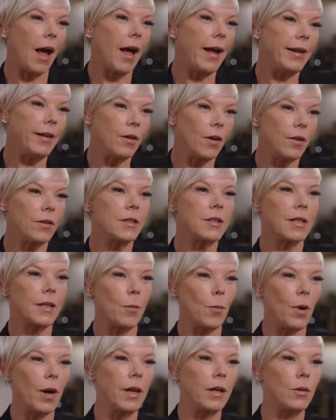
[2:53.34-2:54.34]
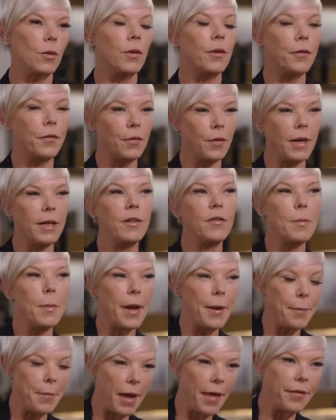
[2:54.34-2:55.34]
I know someone, or a friend of
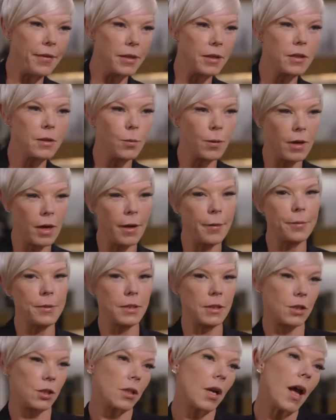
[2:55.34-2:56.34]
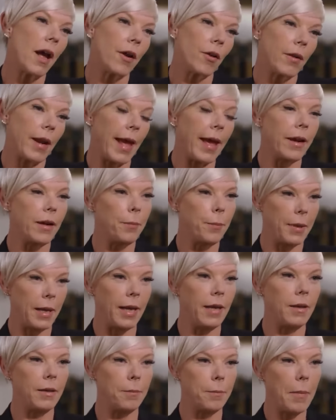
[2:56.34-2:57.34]
my mother's, when I was a child, had a
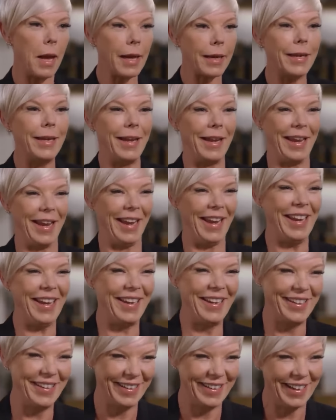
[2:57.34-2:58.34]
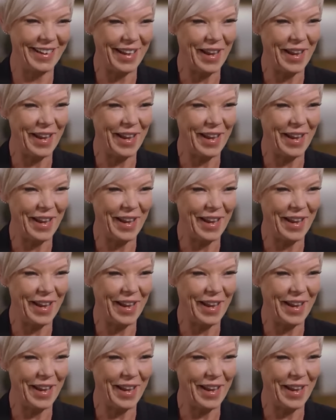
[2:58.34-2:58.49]
pet monkey